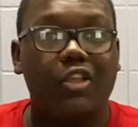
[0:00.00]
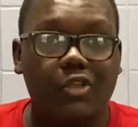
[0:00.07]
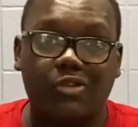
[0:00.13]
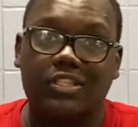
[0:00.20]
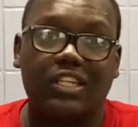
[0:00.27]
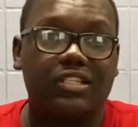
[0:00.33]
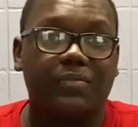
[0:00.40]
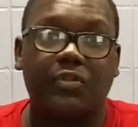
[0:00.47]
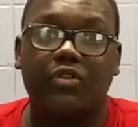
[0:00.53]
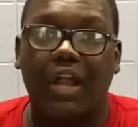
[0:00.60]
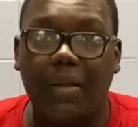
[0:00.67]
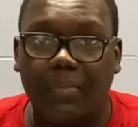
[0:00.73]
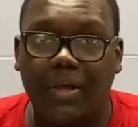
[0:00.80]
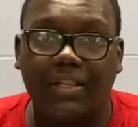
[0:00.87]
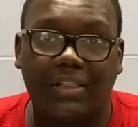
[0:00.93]
You'll see a
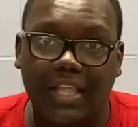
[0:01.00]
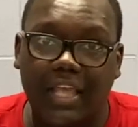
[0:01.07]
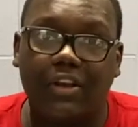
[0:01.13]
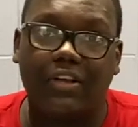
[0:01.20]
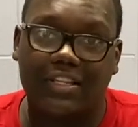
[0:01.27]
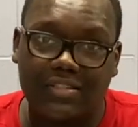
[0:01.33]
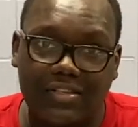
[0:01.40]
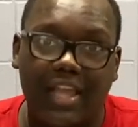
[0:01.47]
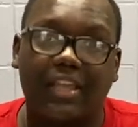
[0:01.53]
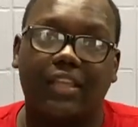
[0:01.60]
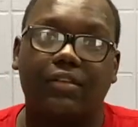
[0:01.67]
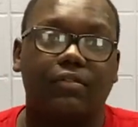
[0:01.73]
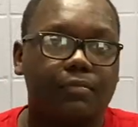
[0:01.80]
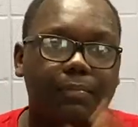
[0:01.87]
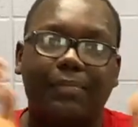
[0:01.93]
subscribe button later in a
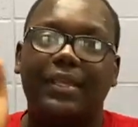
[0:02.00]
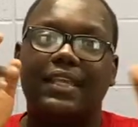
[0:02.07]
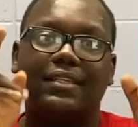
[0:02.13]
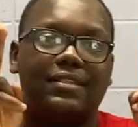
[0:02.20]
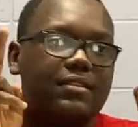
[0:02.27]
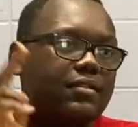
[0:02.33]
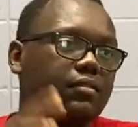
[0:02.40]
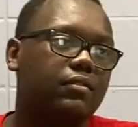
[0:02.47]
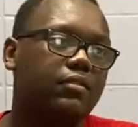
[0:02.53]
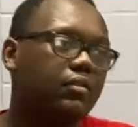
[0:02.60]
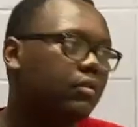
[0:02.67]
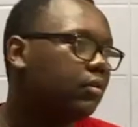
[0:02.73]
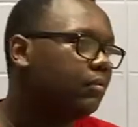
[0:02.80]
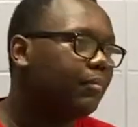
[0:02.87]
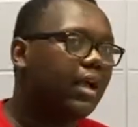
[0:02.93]
second. Peace. Oh
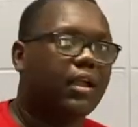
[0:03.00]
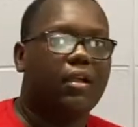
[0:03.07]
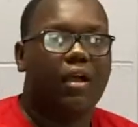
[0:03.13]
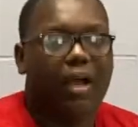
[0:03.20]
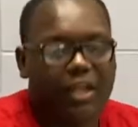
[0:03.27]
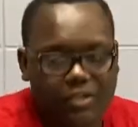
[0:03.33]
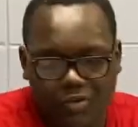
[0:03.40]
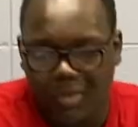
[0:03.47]
my gosh,